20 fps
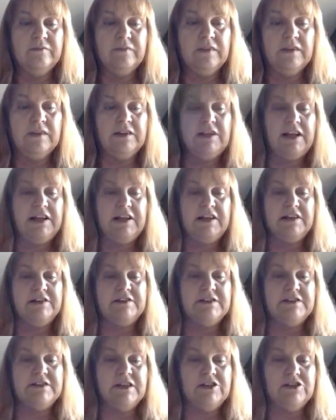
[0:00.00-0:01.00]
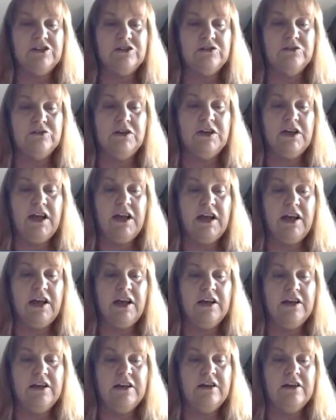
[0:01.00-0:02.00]
Like I said, you
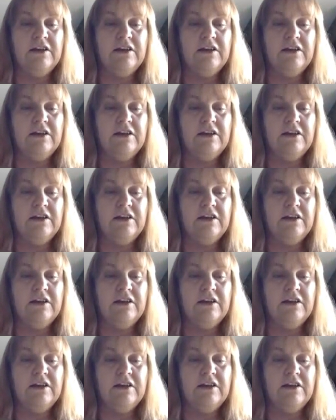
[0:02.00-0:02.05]
can,